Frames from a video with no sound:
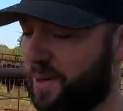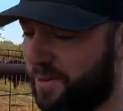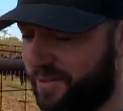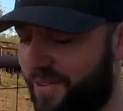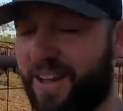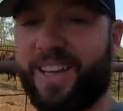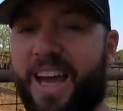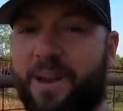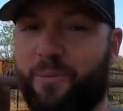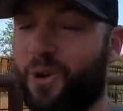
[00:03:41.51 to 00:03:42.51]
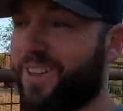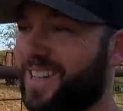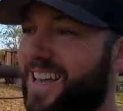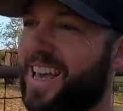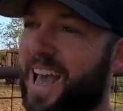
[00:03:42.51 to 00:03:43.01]
But we finally got him
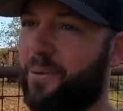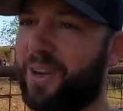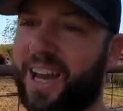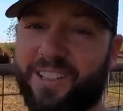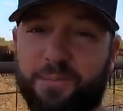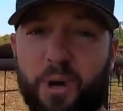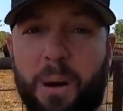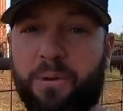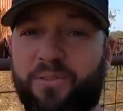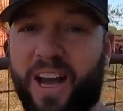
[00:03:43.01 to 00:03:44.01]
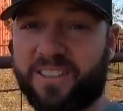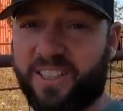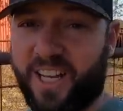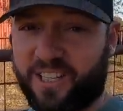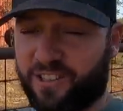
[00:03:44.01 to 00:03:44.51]
worked, and we got his proper
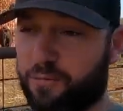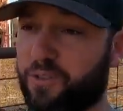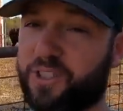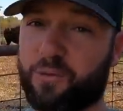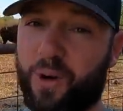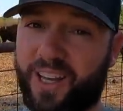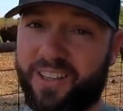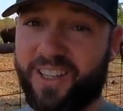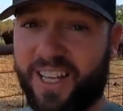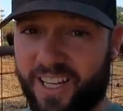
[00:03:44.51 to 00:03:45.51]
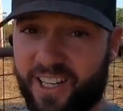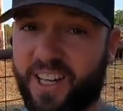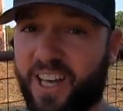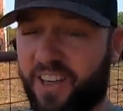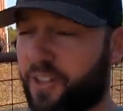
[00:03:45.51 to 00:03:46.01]
vaccinations, which is what he needed
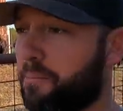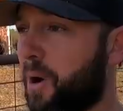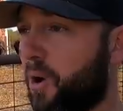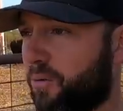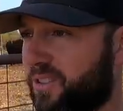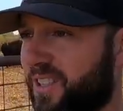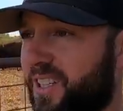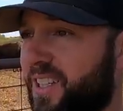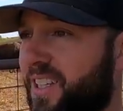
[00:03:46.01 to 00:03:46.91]
the most.